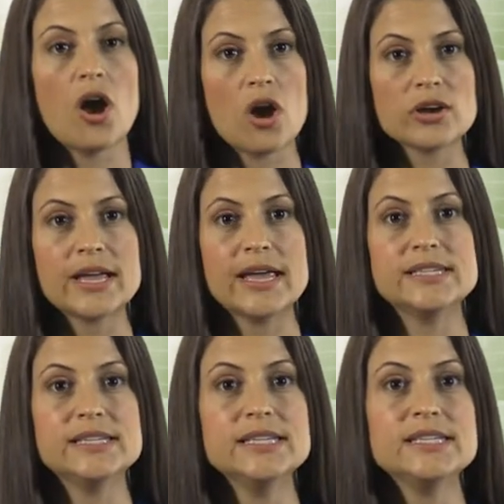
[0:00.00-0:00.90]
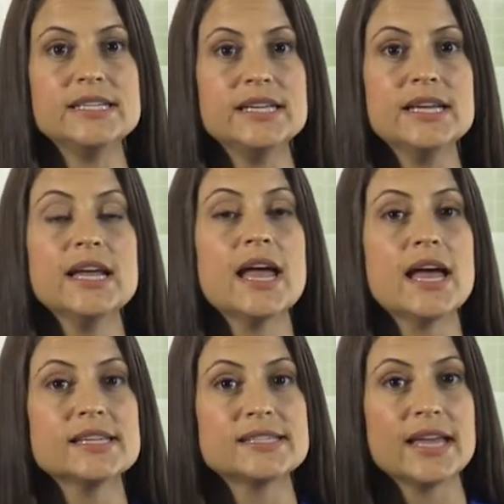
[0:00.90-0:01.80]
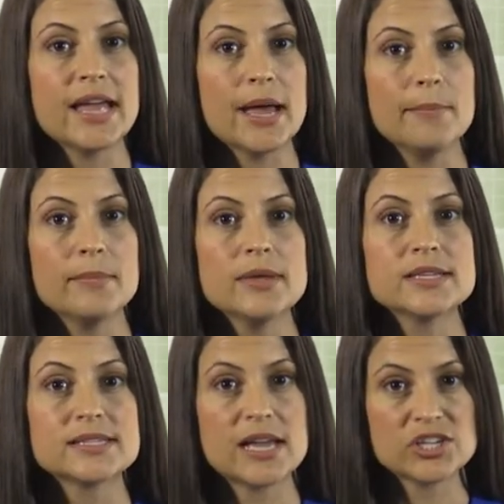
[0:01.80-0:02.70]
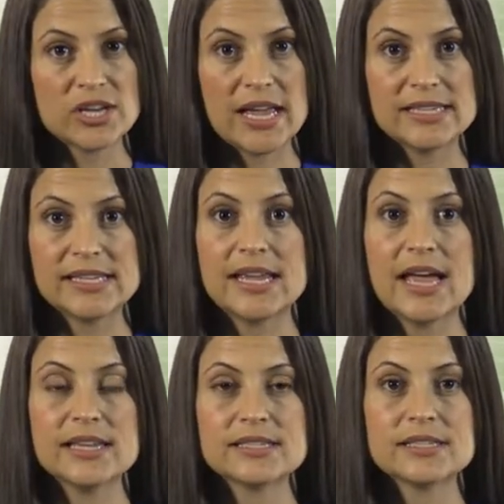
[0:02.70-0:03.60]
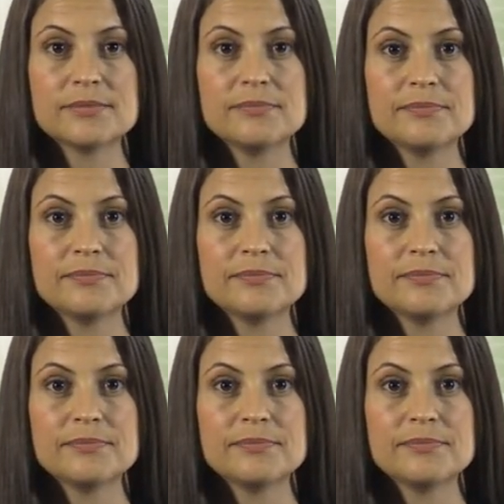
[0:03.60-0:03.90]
RKDT-SAM/SAS.